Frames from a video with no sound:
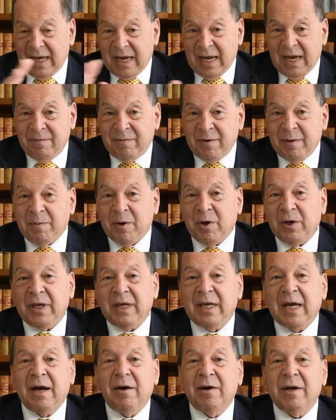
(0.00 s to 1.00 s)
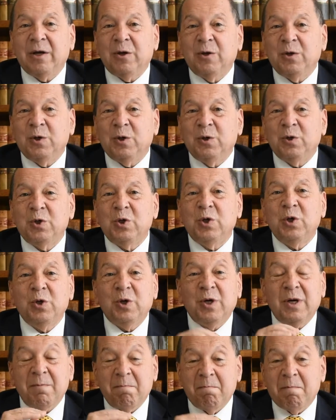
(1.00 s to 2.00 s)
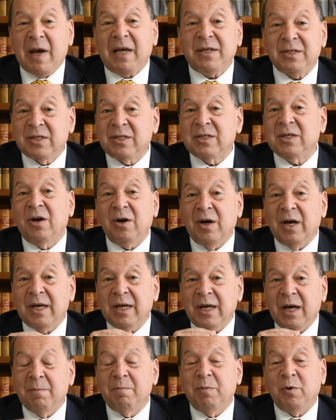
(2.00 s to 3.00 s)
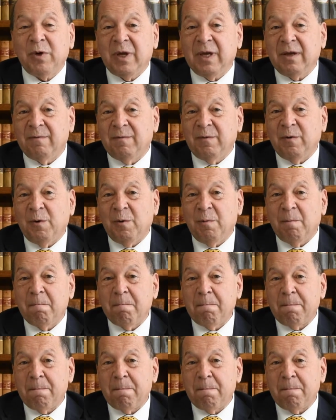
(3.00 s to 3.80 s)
Everybody going on your tour must sign a booking form.